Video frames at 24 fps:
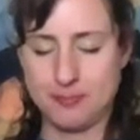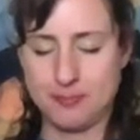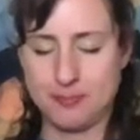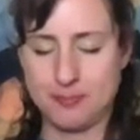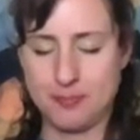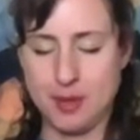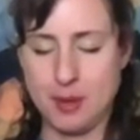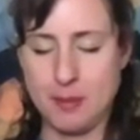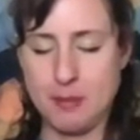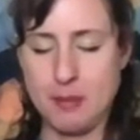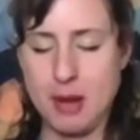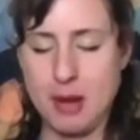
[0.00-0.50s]

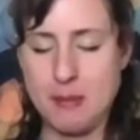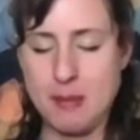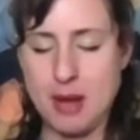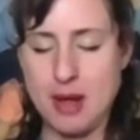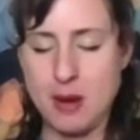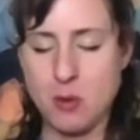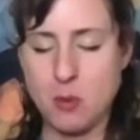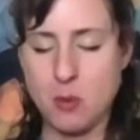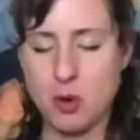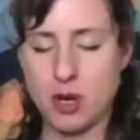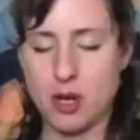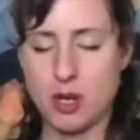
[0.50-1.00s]
May my
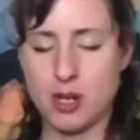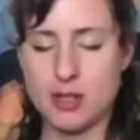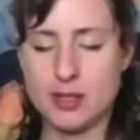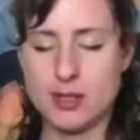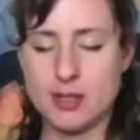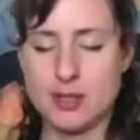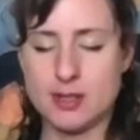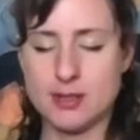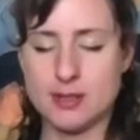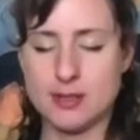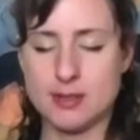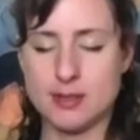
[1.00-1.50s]

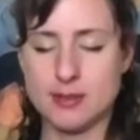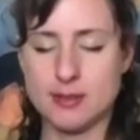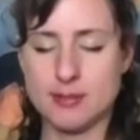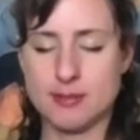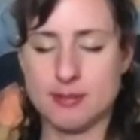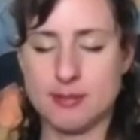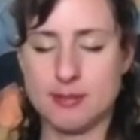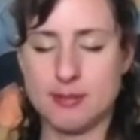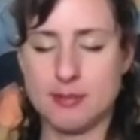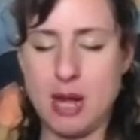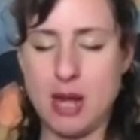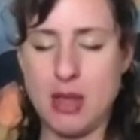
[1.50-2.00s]
words,
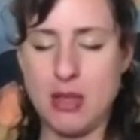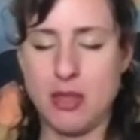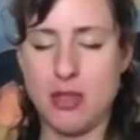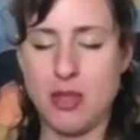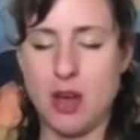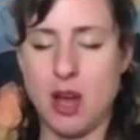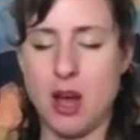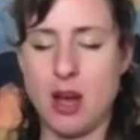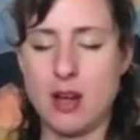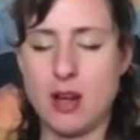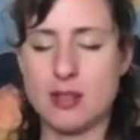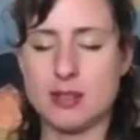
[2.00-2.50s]
my
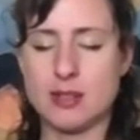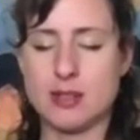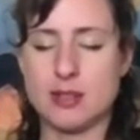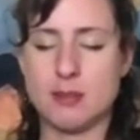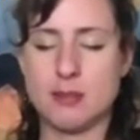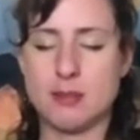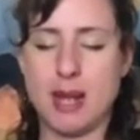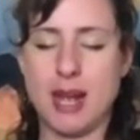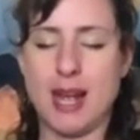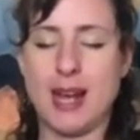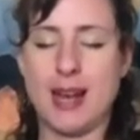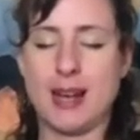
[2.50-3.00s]
thoughts, and
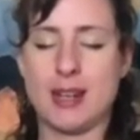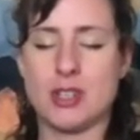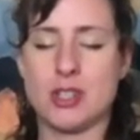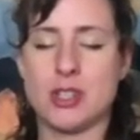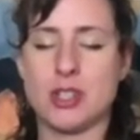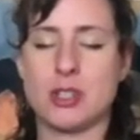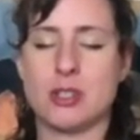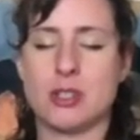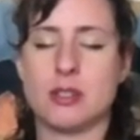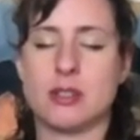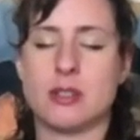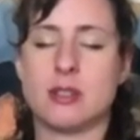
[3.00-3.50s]
my
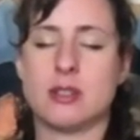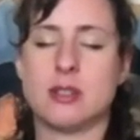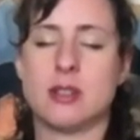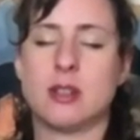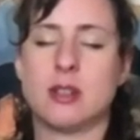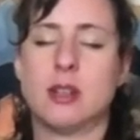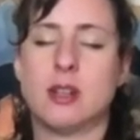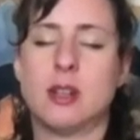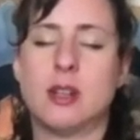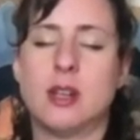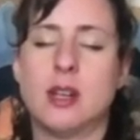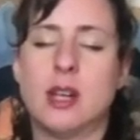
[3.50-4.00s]
actions
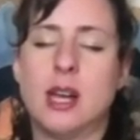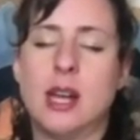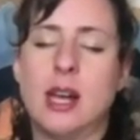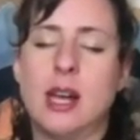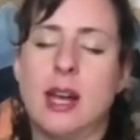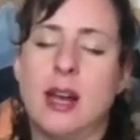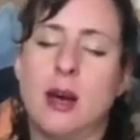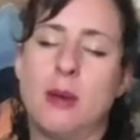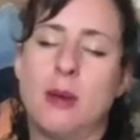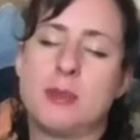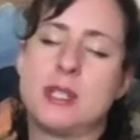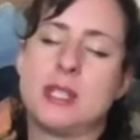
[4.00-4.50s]

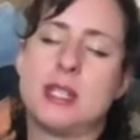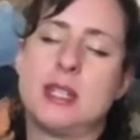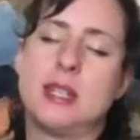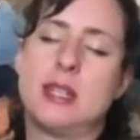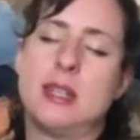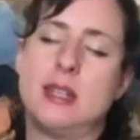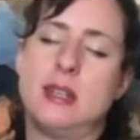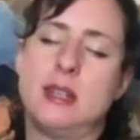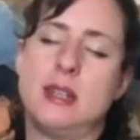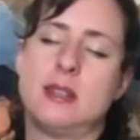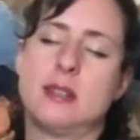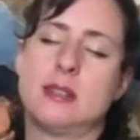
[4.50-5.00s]
help to
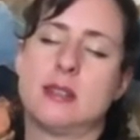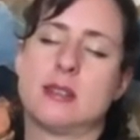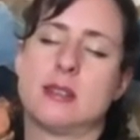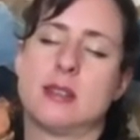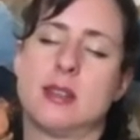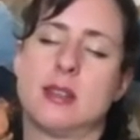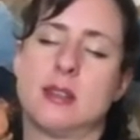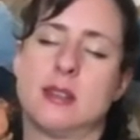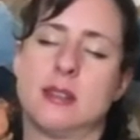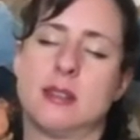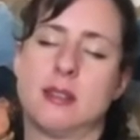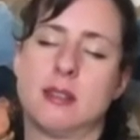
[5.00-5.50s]
ease
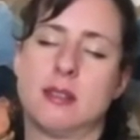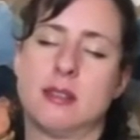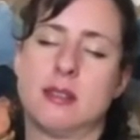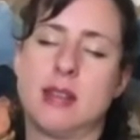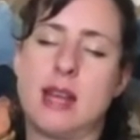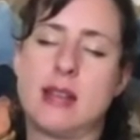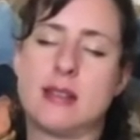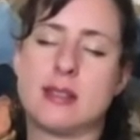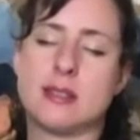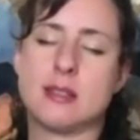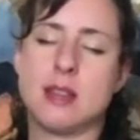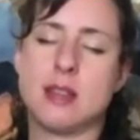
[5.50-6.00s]

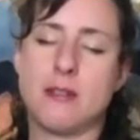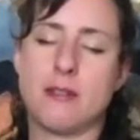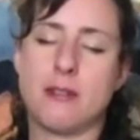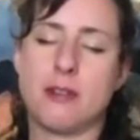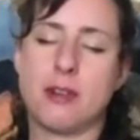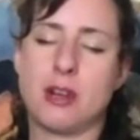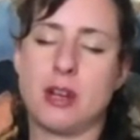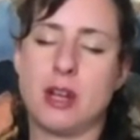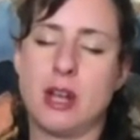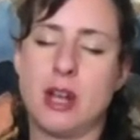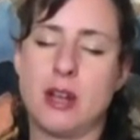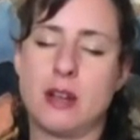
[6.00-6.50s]
that
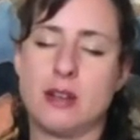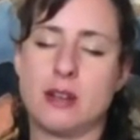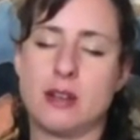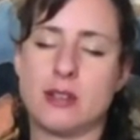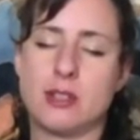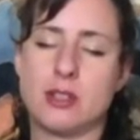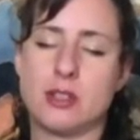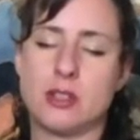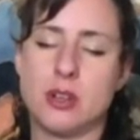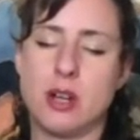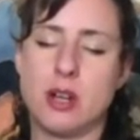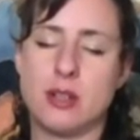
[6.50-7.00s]
suffering and
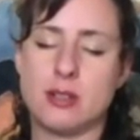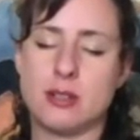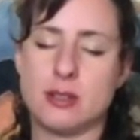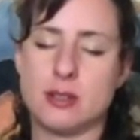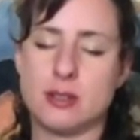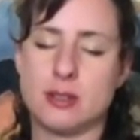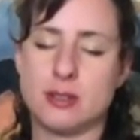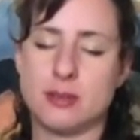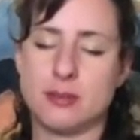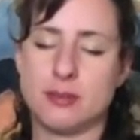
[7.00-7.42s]
distress.